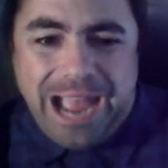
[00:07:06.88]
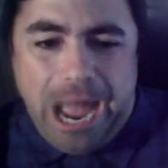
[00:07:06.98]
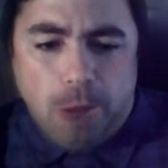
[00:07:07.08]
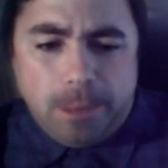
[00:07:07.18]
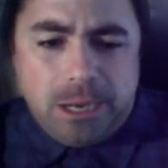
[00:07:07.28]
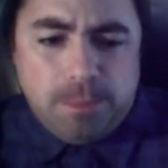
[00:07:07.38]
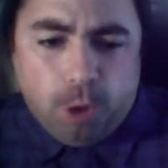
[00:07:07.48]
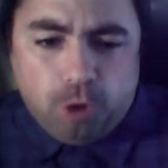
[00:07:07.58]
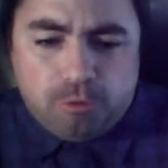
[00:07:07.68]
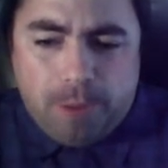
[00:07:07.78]
How many
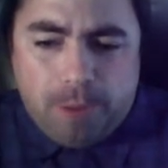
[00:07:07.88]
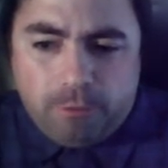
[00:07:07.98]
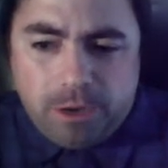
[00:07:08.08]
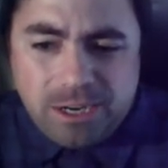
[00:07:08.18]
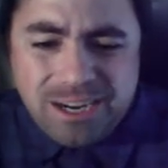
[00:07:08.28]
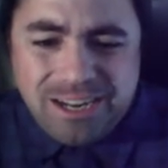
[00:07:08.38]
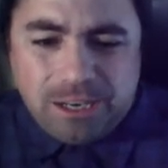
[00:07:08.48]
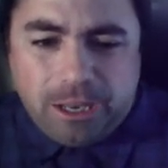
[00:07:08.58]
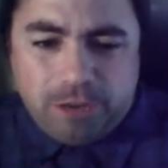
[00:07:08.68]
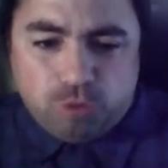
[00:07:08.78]
birds migrated
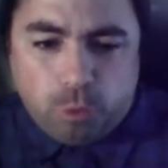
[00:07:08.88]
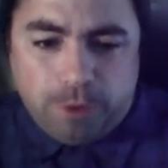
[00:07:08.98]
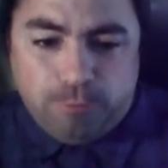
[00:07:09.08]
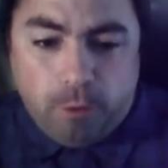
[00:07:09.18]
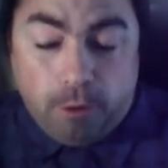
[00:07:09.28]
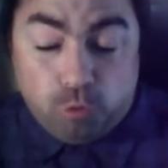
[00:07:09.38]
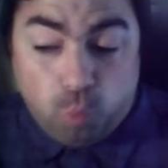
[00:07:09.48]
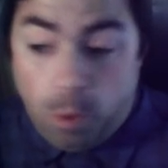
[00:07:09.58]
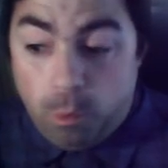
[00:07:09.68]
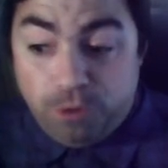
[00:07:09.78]
in the last twenty-four hours?
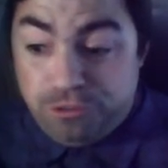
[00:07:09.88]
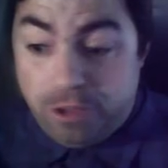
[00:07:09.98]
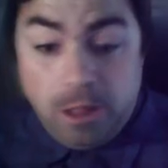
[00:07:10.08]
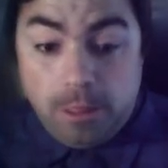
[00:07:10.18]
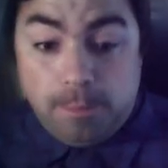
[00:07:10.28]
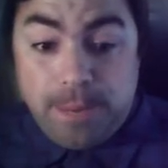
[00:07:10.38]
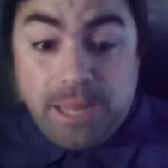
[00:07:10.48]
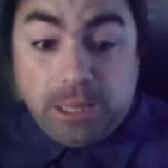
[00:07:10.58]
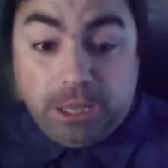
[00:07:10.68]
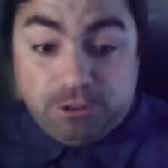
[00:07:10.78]
What was the
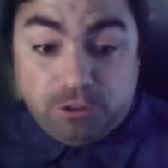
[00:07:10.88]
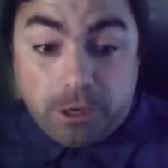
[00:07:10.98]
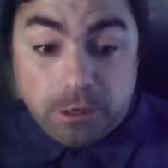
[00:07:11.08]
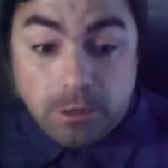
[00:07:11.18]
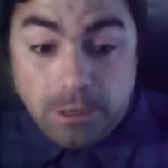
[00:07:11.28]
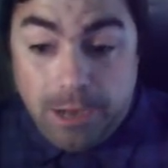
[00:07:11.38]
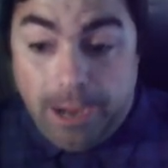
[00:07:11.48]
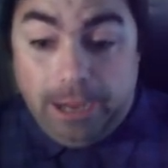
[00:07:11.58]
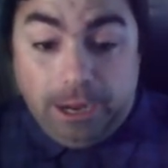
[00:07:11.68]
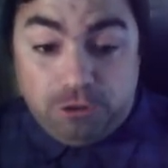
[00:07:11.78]
peak last night?
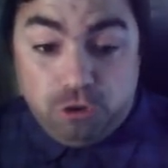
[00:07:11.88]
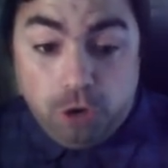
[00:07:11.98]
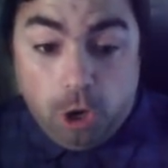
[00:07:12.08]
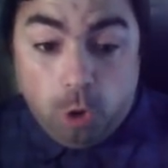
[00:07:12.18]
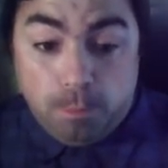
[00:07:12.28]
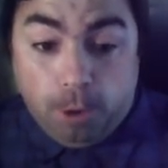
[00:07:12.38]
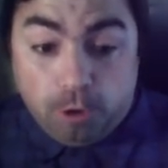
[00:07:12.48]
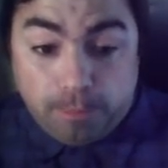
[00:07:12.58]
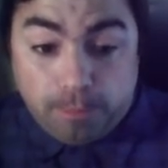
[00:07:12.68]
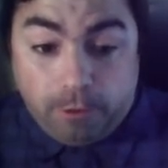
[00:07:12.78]
And as you know,
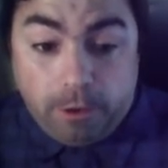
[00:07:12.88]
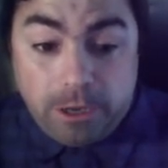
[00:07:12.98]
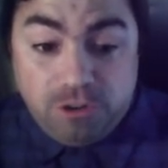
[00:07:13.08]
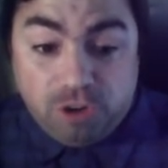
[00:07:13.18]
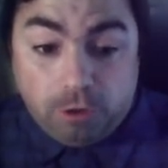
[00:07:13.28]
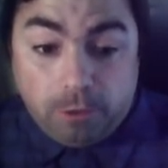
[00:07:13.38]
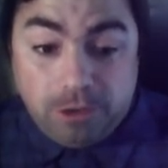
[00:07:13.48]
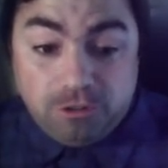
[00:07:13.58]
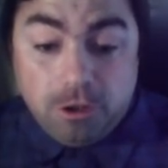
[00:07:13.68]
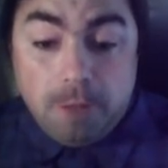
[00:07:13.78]
birds migrating
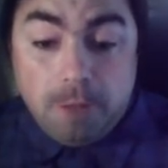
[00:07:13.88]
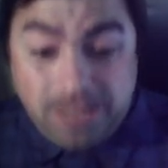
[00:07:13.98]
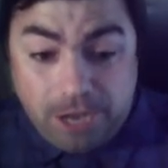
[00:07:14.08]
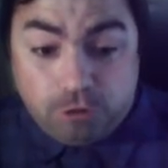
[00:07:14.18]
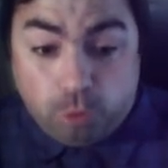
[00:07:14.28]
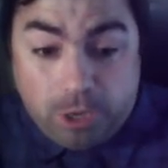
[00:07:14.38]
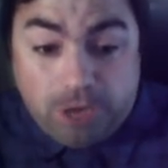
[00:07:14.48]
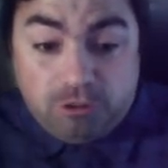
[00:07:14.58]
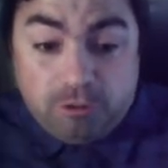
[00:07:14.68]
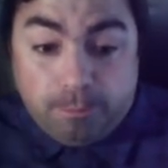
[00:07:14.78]
generates potential
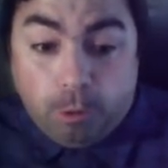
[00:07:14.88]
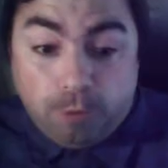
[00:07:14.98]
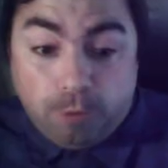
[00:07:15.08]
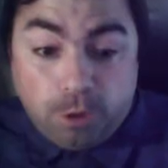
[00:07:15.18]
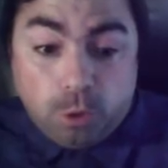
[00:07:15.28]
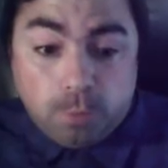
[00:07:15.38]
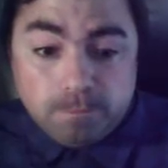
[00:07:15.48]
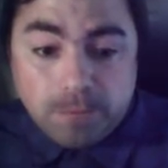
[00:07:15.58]
cases of bird flu.